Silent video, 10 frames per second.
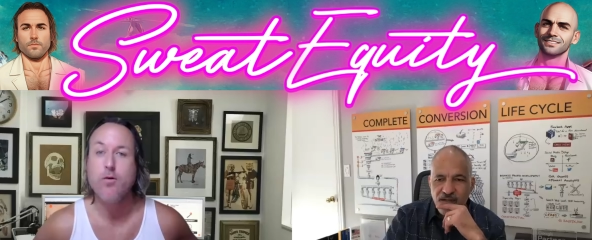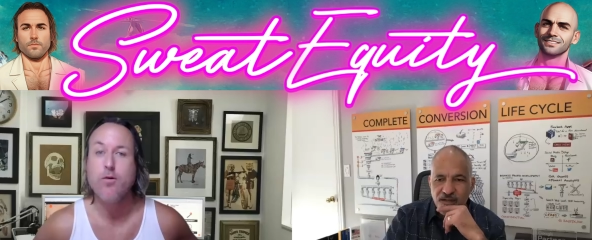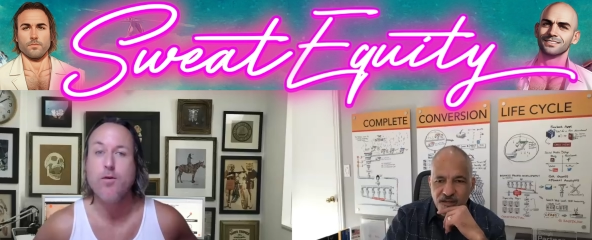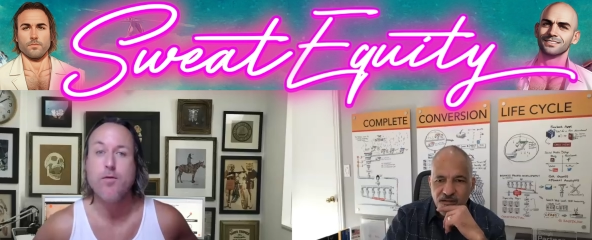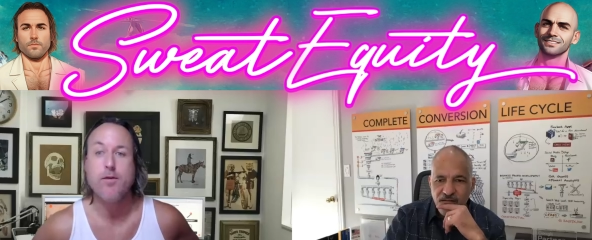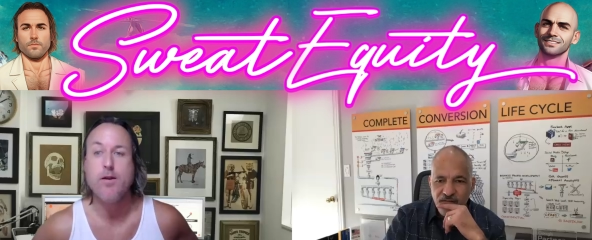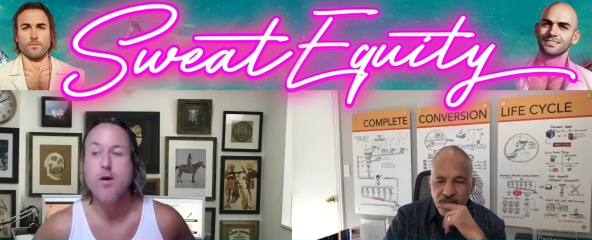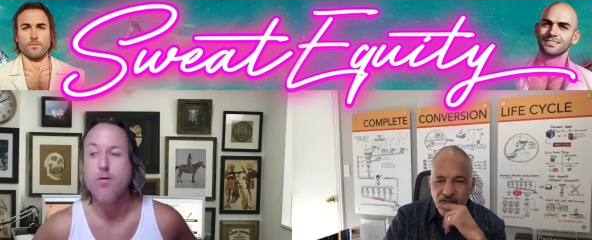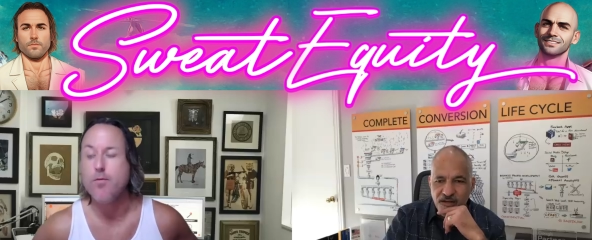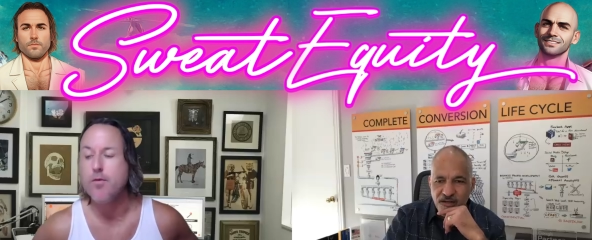Speaker 1: or you
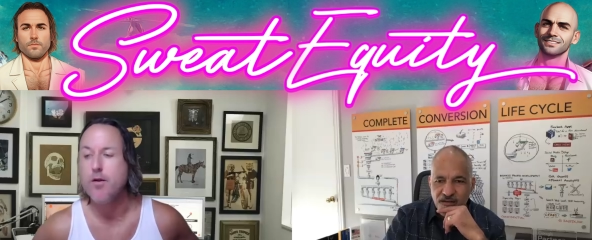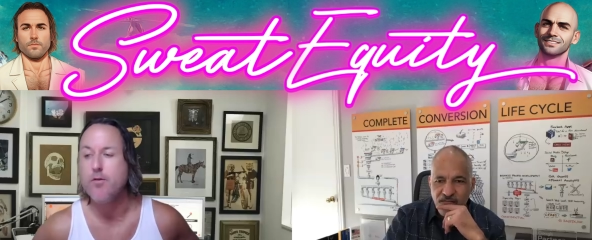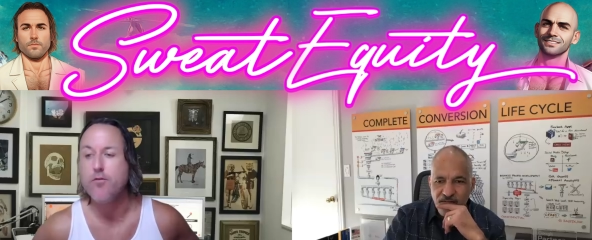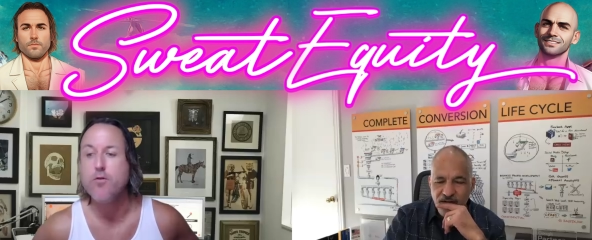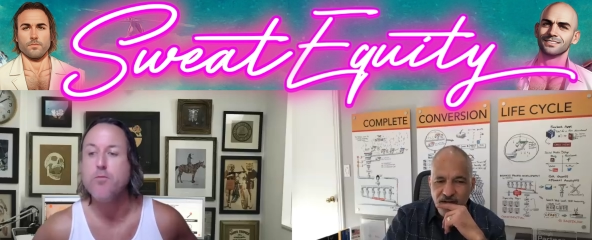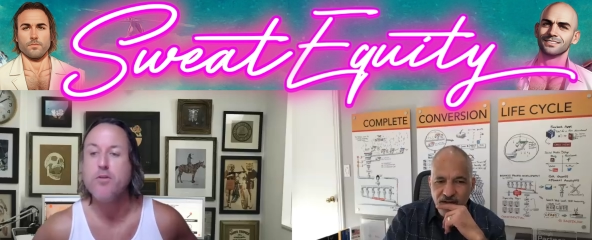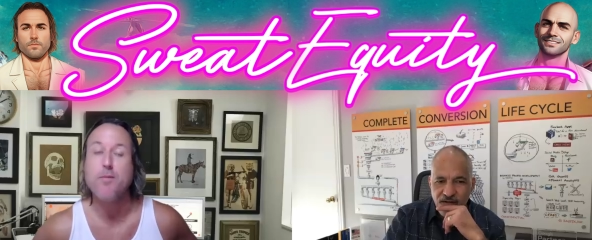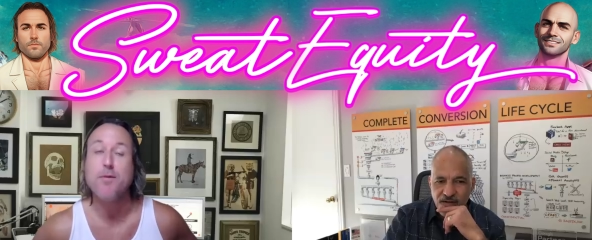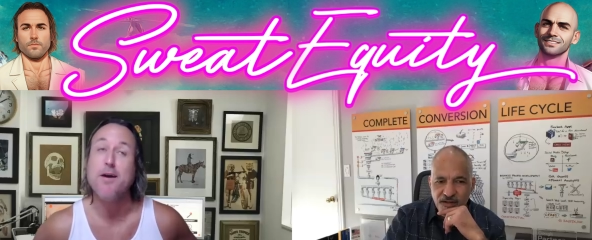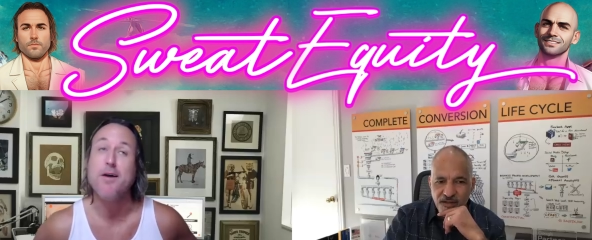know shrooms
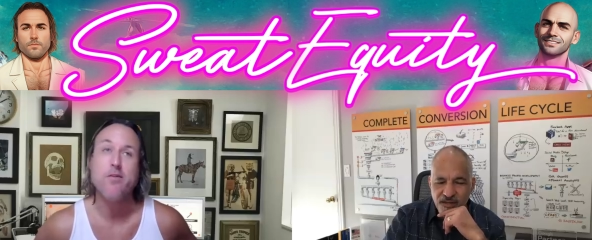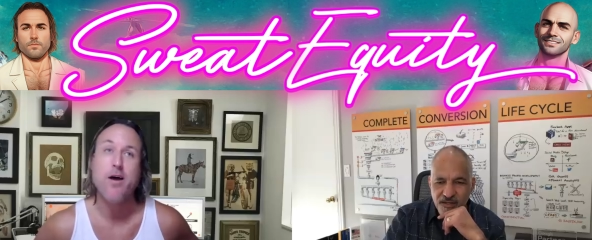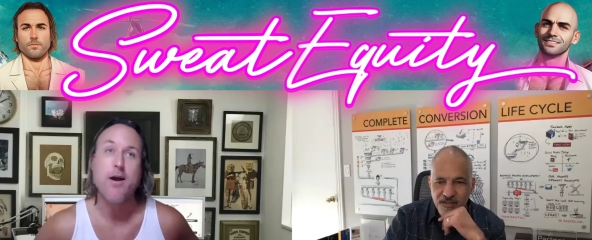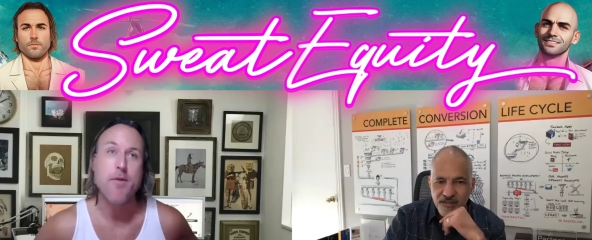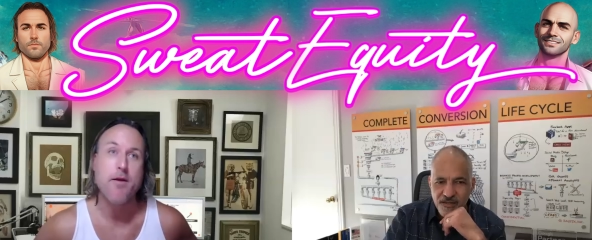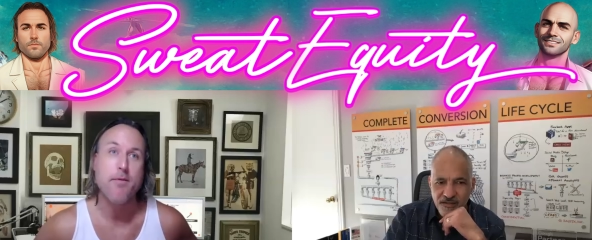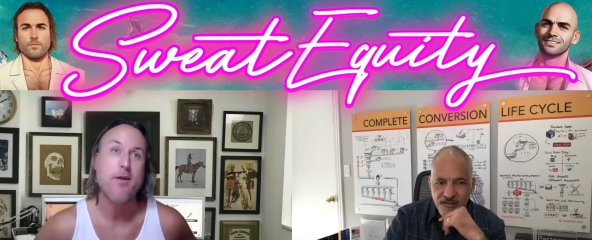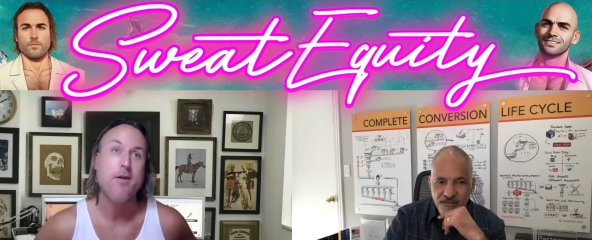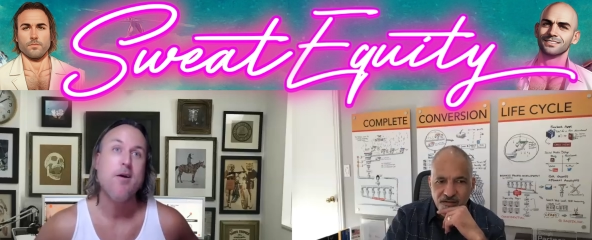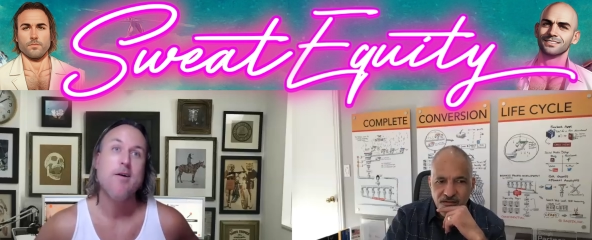coming down the line
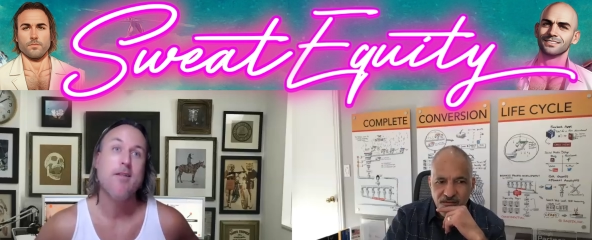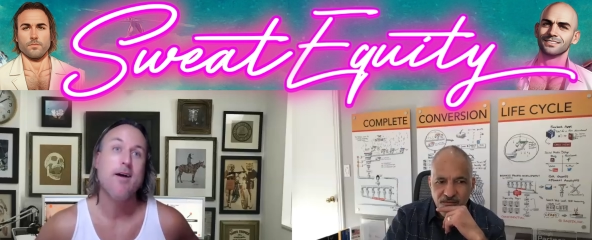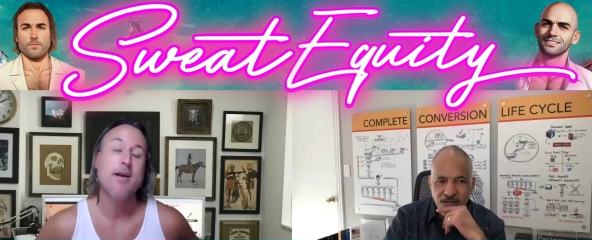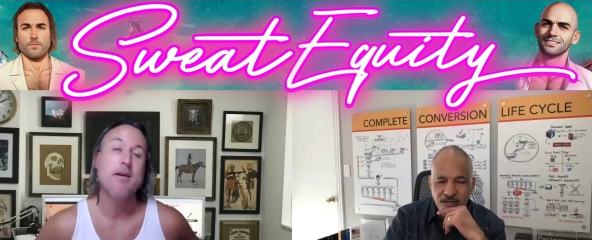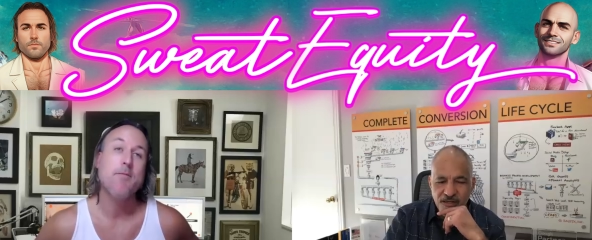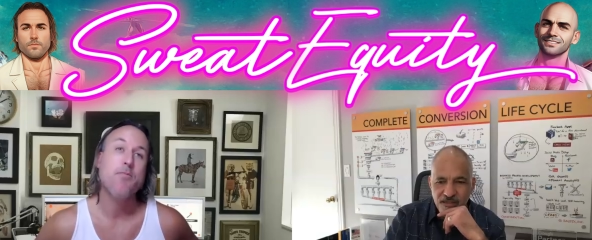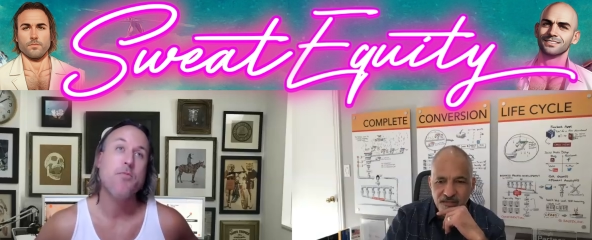maybe like right.